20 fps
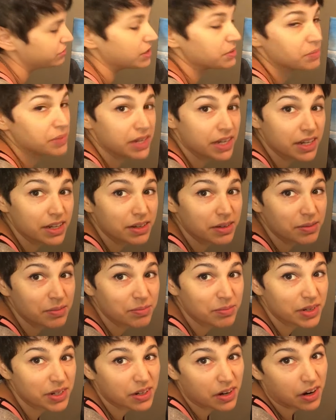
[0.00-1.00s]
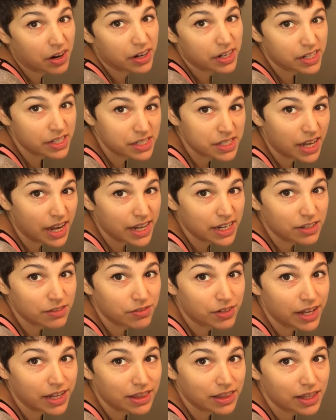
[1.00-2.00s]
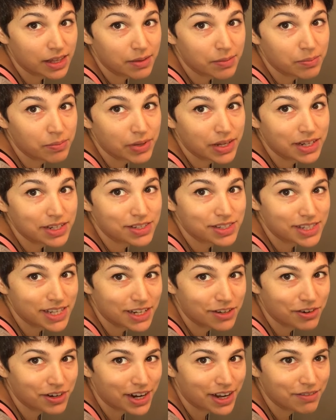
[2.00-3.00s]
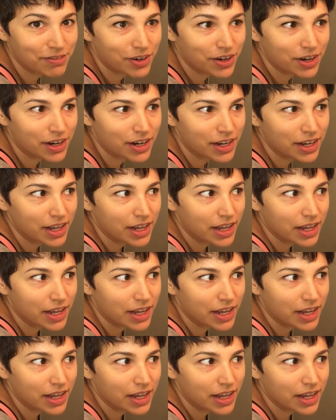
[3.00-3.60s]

to admit it, but art is kind of like the biggest secret ever.